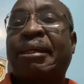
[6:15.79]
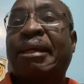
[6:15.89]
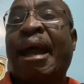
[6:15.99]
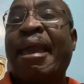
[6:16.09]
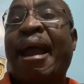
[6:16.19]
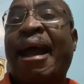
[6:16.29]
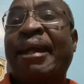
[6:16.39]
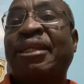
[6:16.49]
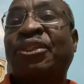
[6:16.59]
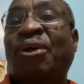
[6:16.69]
I
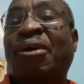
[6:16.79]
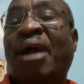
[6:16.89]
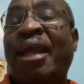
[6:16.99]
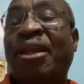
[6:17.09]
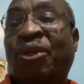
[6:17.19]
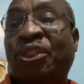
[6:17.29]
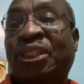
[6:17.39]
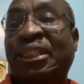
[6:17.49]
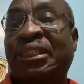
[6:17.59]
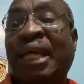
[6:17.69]
had, so I
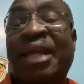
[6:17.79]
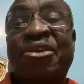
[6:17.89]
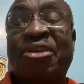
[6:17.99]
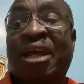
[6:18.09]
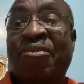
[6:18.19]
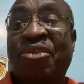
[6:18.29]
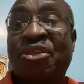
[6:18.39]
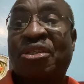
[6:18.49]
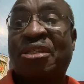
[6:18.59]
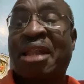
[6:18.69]
lost his. I don't have
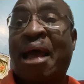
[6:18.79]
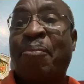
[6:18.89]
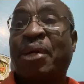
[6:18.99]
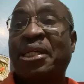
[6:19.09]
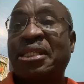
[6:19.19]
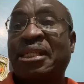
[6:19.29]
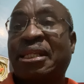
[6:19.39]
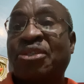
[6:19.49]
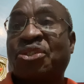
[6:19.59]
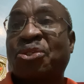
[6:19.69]
his number,
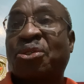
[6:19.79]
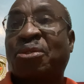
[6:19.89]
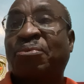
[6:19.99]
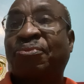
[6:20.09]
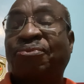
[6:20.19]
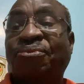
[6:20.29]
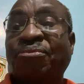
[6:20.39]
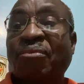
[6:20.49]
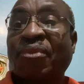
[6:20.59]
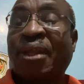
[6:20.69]
so
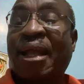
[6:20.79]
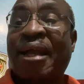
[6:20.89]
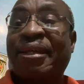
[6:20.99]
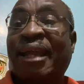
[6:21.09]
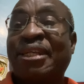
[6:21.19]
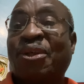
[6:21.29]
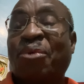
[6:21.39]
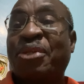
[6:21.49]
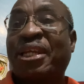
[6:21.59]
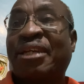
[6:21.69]
I can't
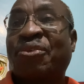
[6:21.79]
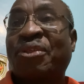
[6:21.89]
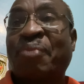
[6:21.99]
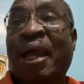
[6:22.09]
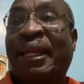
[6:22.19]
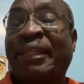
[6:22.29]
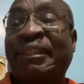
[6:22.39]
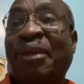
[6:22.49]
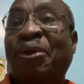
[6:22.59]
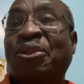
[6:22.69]
communicate with him unless
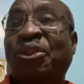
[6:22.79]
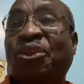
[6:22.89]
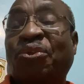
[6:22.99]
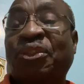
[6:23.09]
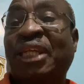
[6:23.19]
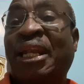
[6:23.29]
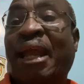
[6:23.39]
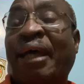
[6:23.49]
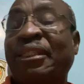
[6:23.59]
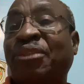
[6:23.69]
I go to his office and
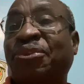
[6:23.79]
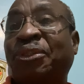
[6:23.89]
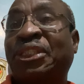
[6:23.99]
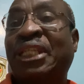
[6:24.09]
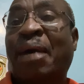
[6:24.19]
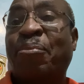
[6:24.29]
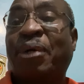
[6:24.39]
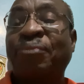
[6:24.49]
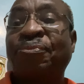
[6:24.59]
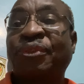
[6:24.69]
ask for his
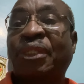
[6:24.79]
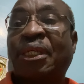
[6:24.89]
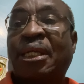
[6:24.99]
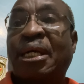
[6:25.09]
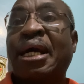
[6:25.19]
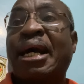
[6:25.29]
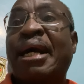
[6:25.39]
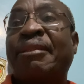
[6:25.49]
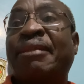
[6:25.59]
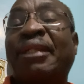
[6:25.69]
number.
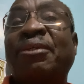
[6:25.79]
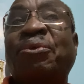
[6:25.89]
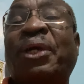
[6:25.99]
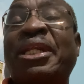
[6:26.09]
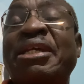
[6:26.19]
That when